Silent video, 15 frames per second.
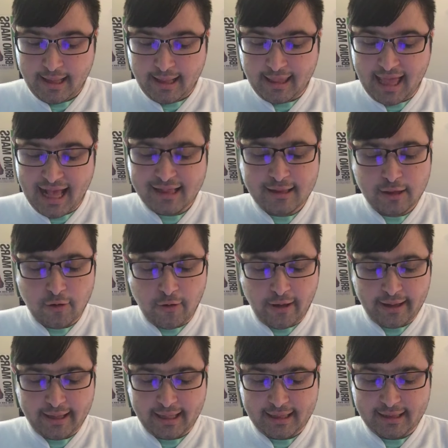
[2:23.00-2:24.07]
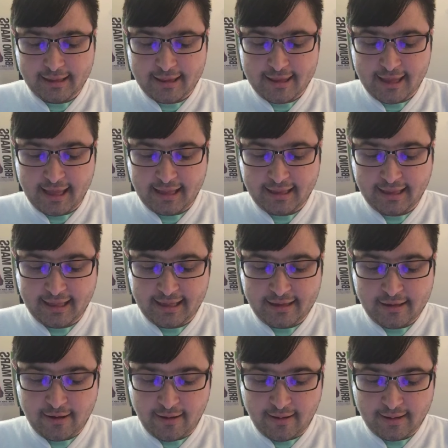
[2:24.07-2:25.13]
Last August, Jay-Z
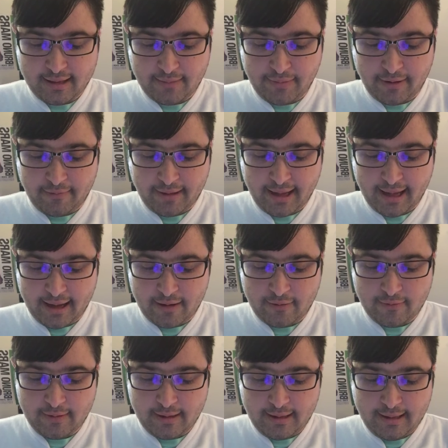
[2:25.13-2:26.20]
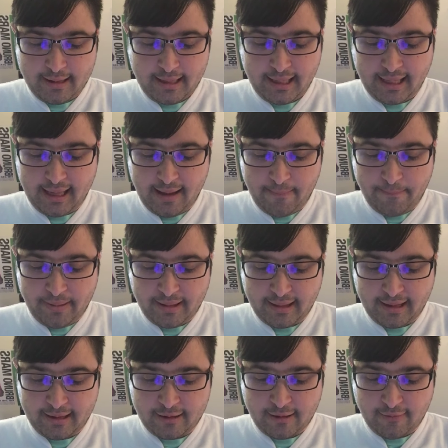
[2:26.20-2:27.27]
talked about how he
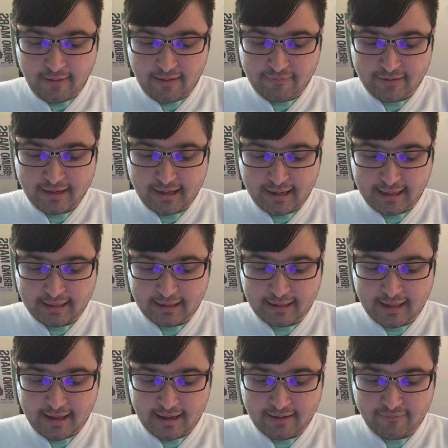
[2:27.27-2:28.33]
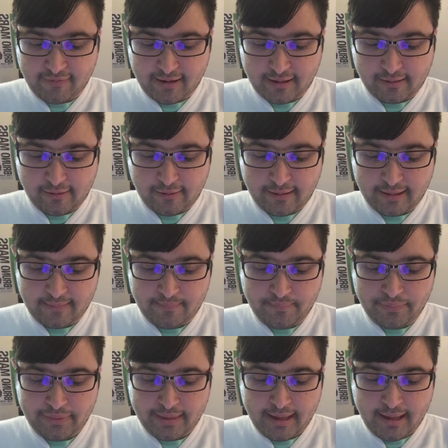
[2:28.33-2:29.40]
planned to advertise the NFL on
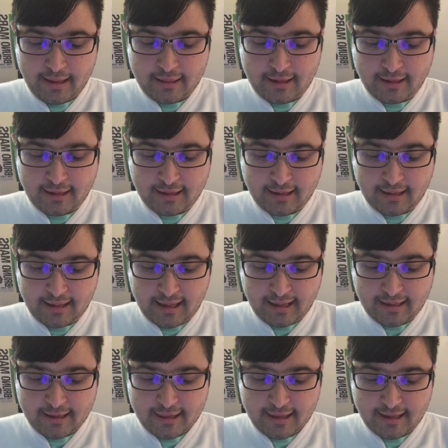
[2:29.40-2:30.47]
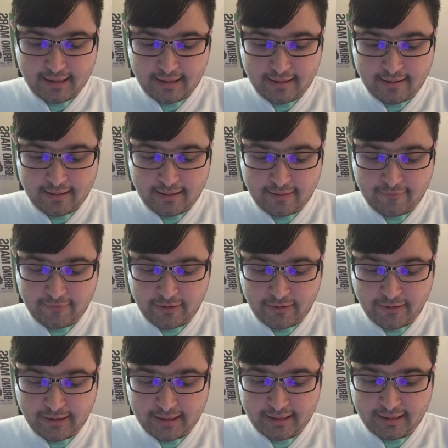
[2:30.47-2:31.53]
the selection of
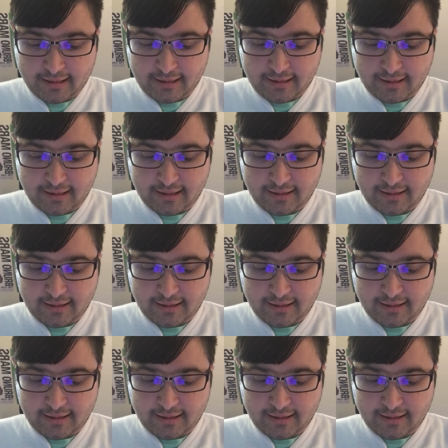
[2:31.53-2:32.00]
artists